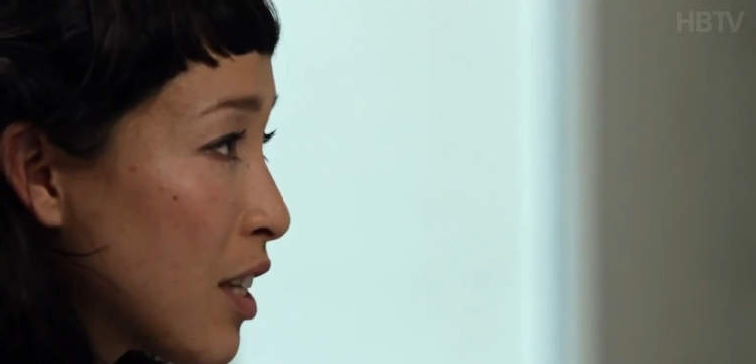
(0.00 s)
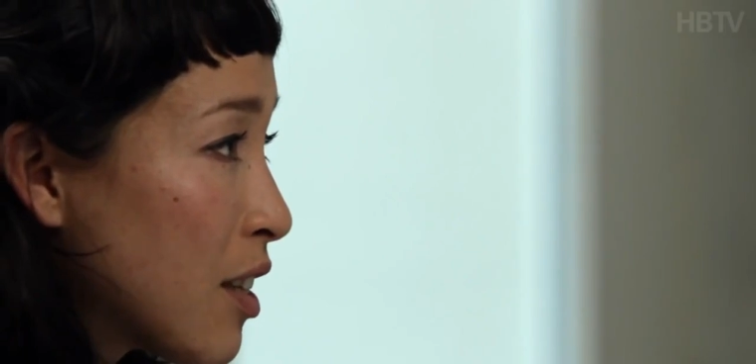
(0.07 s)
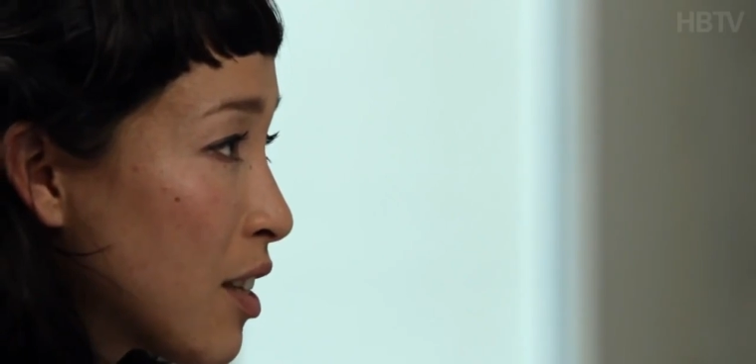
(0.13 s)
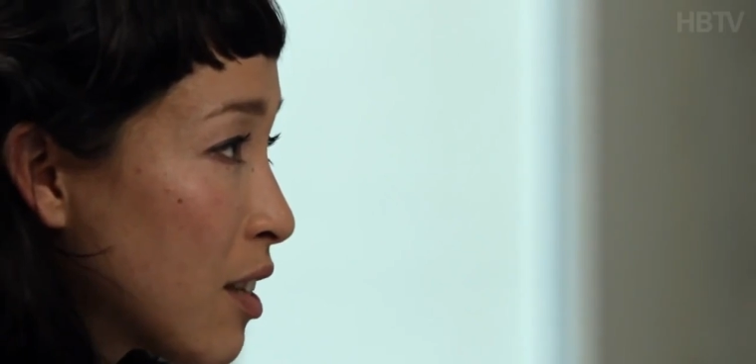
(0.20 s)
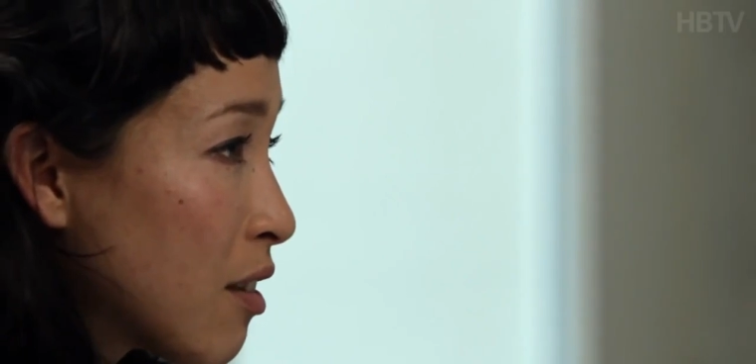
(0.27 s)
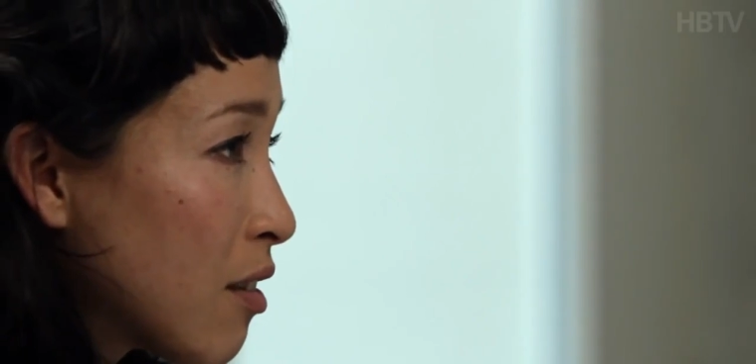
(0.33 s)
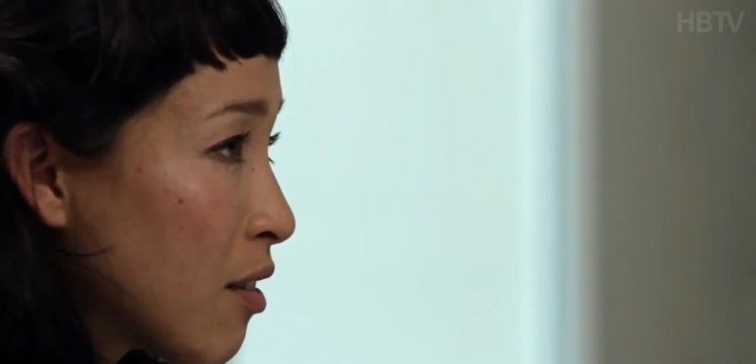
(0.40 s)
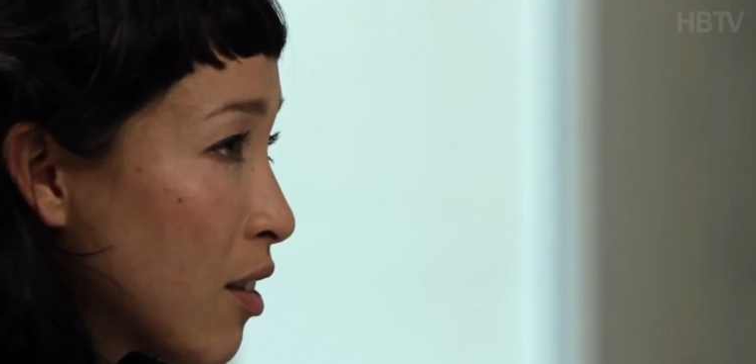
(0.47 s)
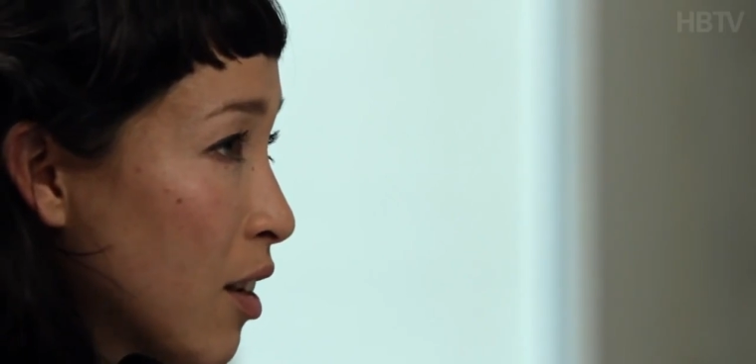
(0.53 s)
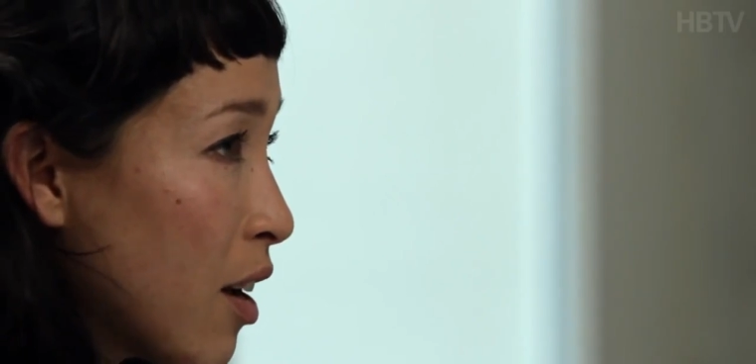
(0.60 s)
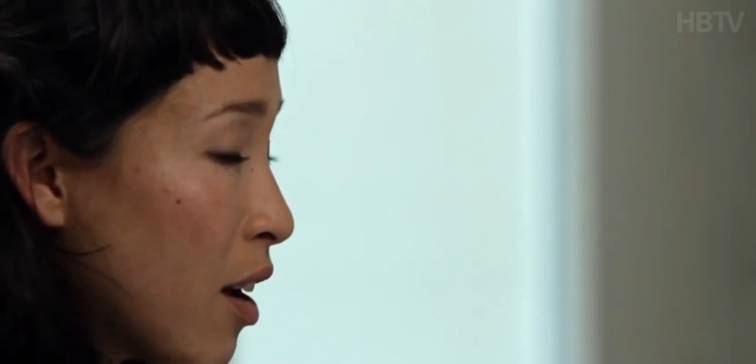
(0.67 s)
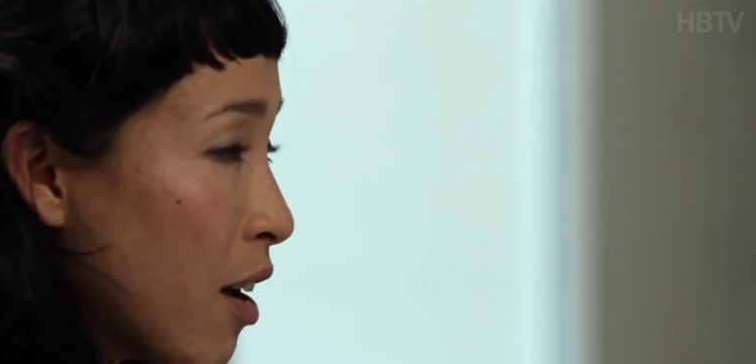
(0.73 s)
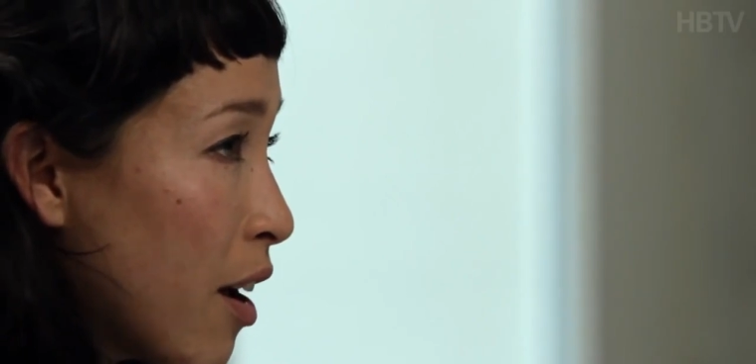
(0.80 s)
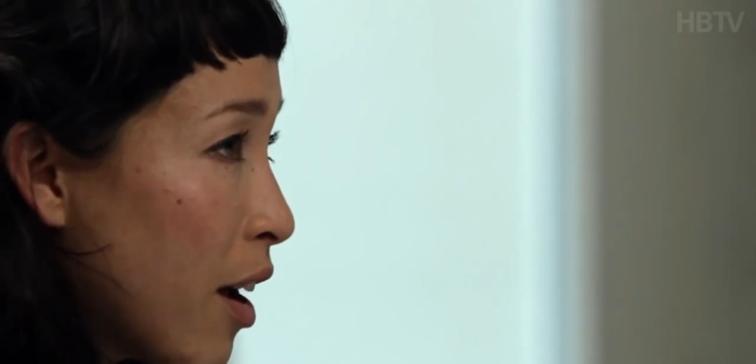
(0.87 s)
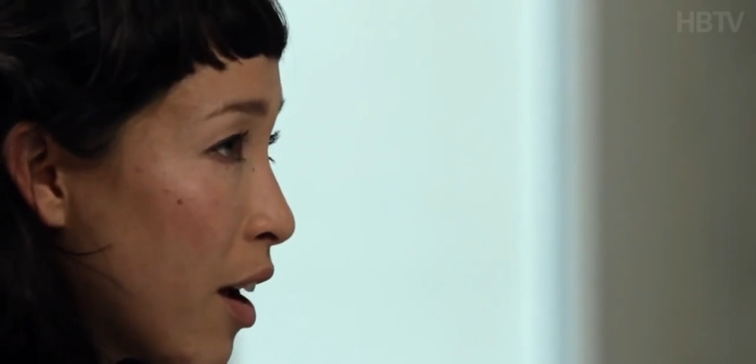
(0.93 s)
us. And
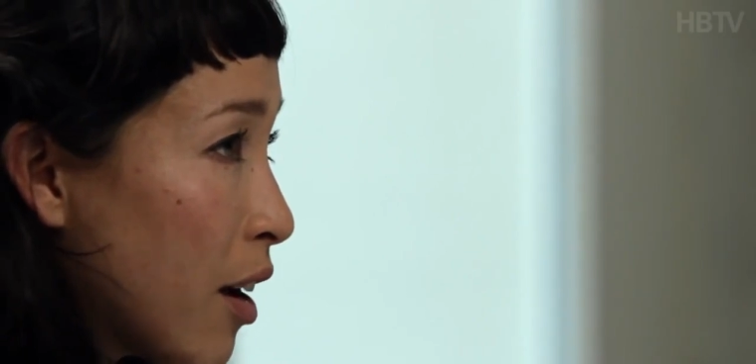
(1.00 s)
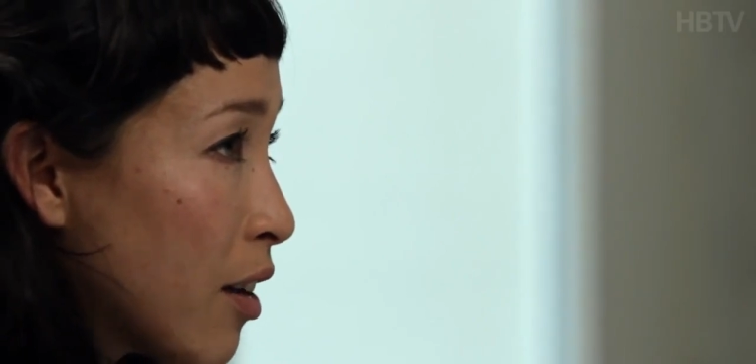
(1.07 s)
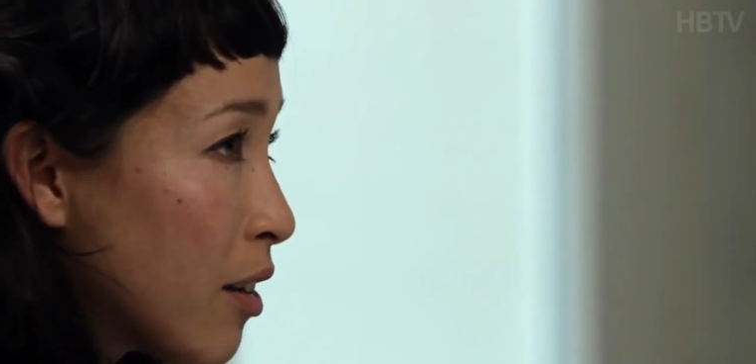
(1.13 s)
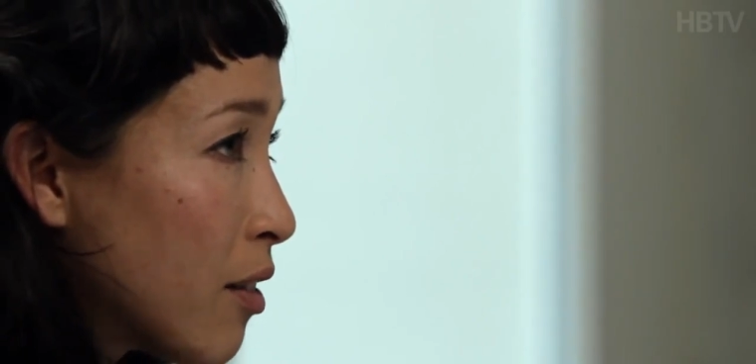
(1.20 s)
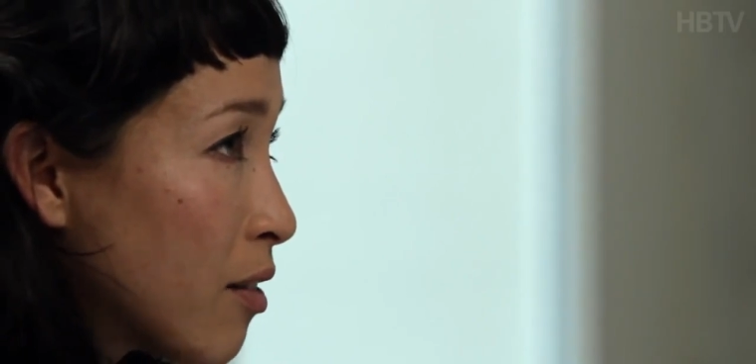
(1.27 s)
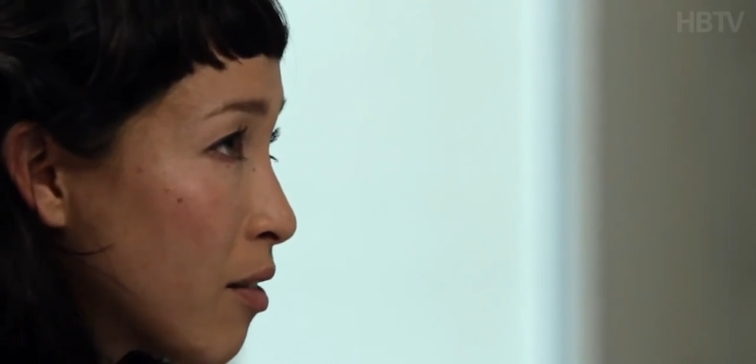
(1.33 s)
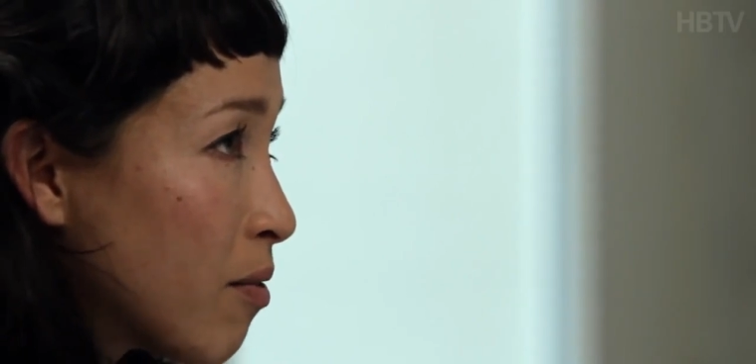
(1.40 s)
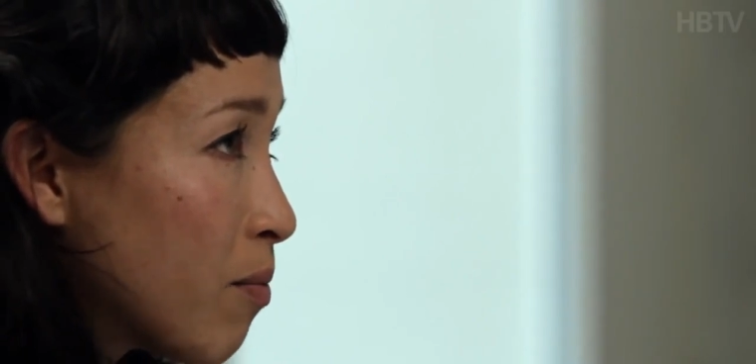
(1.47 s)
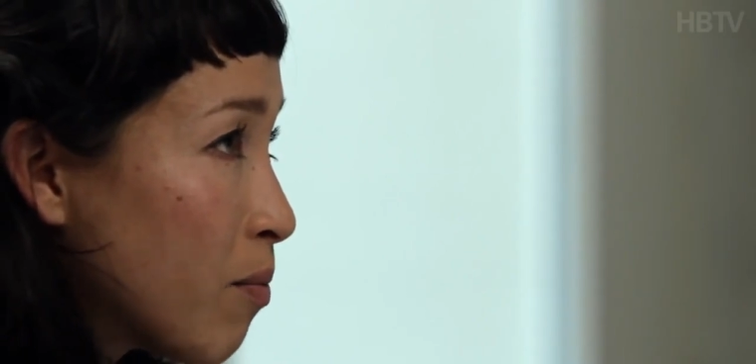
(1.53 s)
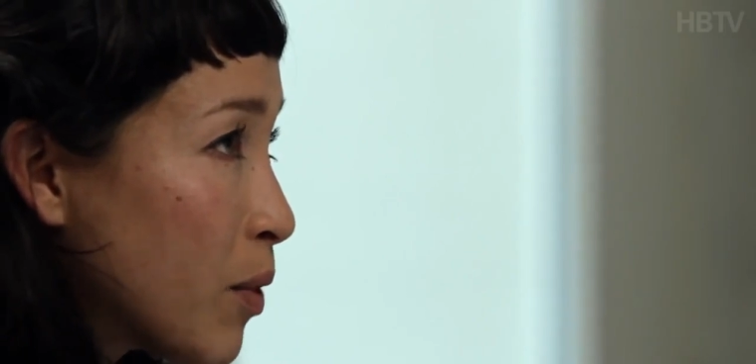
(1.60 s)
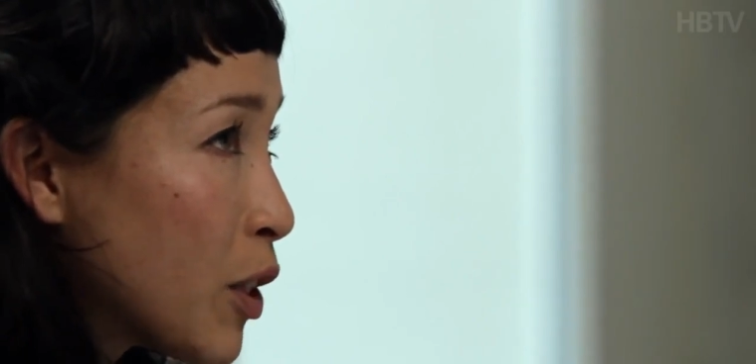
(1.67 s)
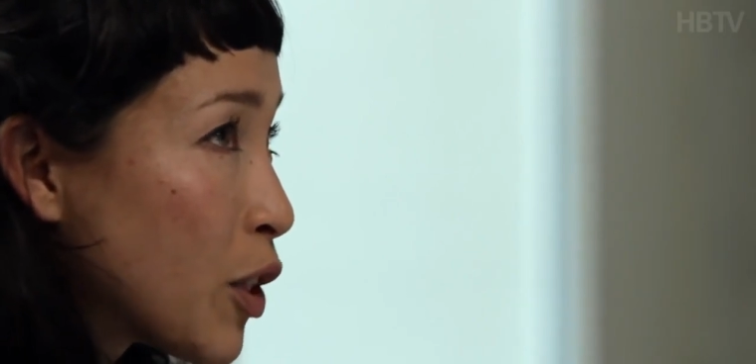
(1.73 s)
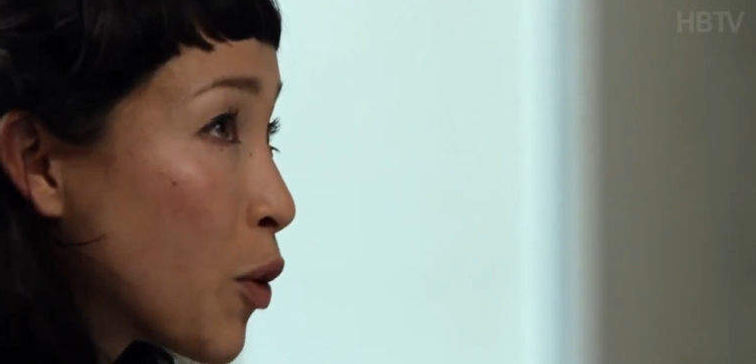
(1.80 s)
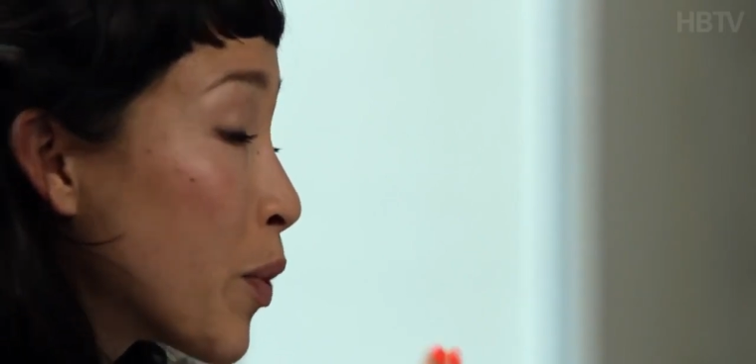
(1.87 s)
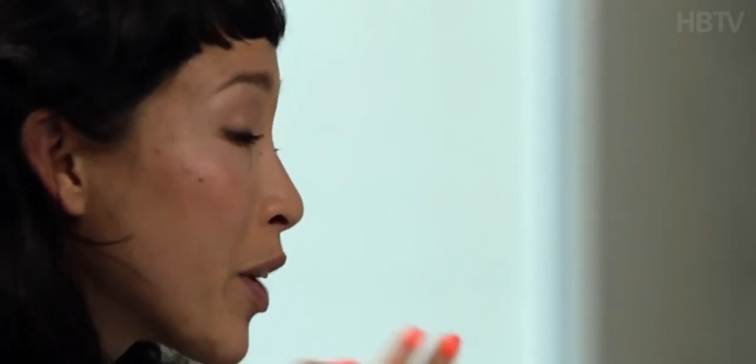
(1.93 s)
And,
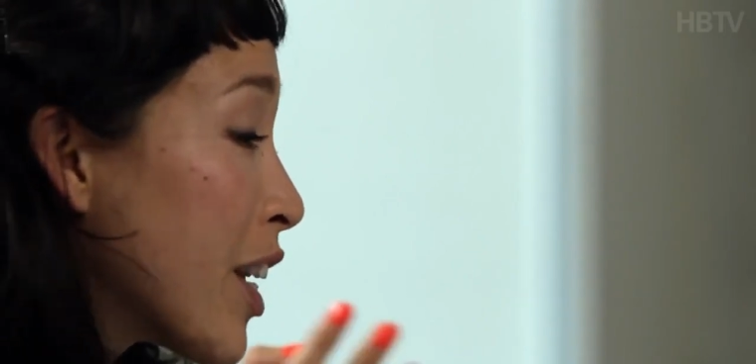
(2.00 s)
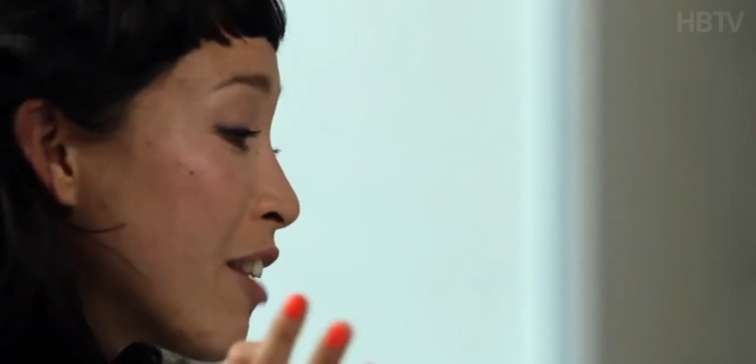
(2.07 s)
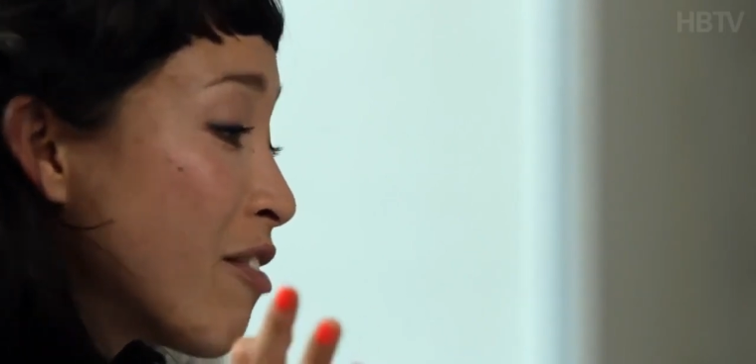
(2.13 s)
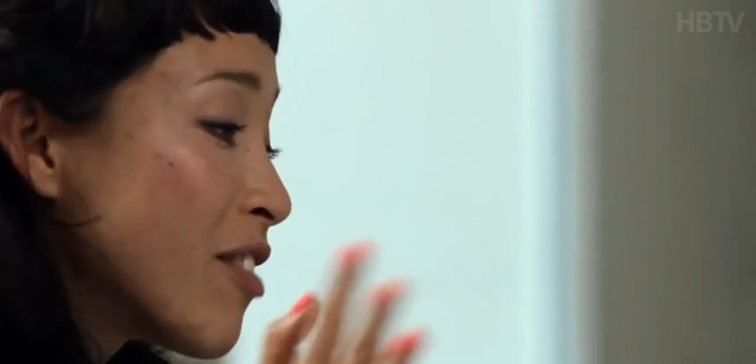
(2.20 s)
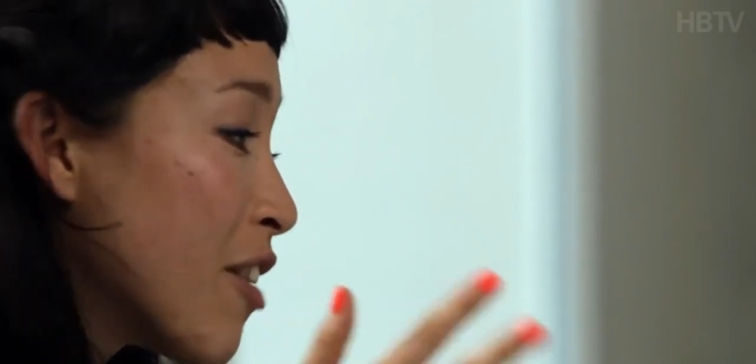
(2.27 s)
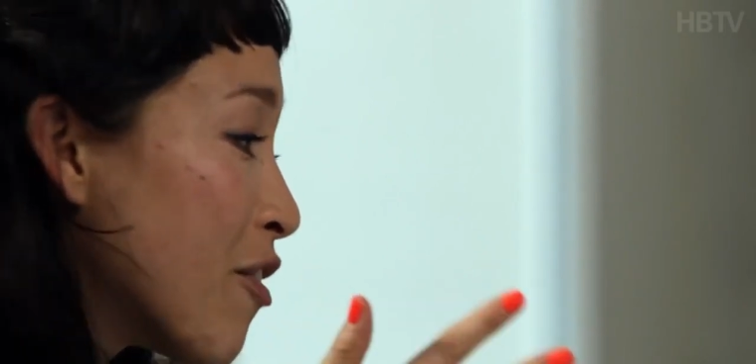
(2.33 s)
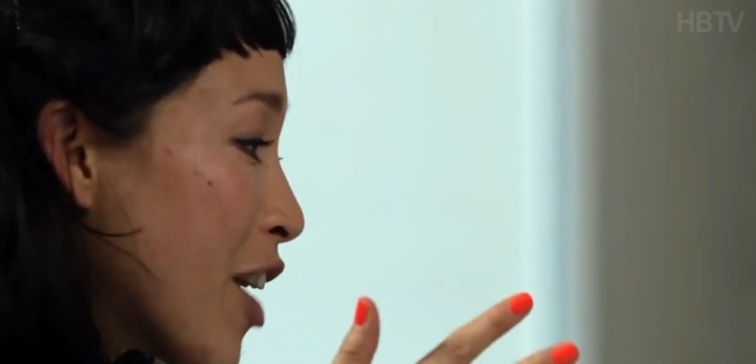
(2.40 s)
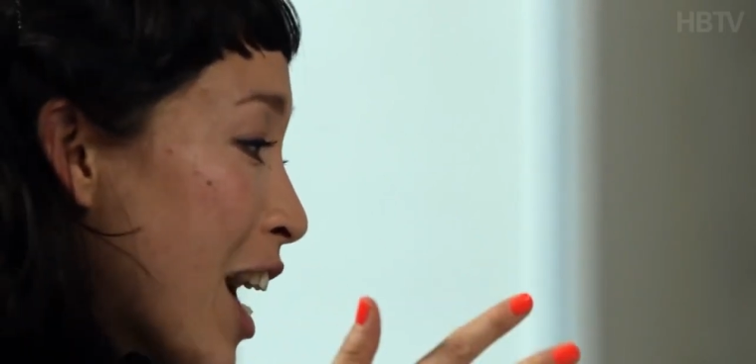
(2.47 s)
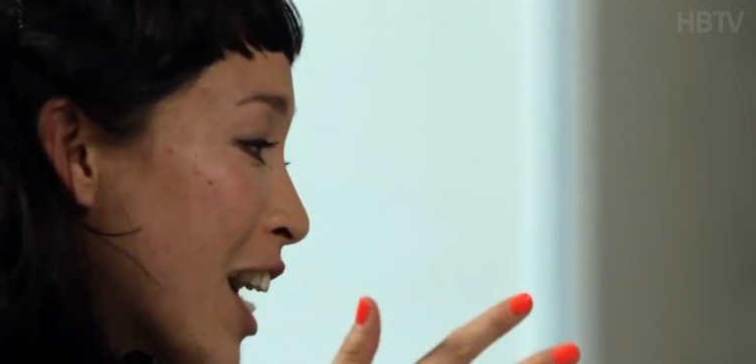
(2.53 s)
you know, we've never